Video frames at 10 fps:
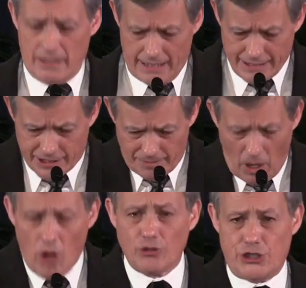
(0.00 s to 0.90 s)
That
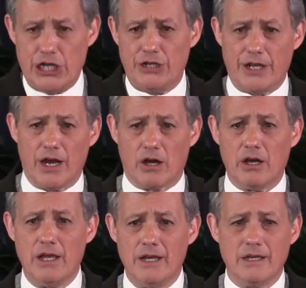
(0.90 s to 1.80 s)
small g
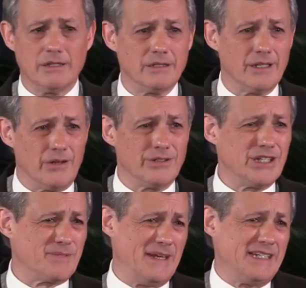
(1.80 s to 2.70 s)
there, you know,
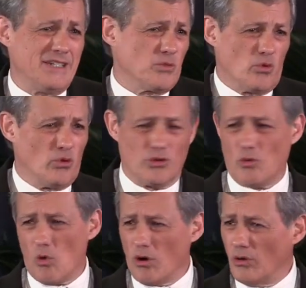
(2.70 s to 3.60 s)
just means he's the ruler of the
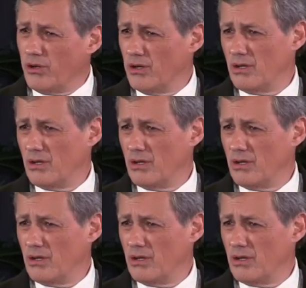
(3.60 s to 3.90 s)
world.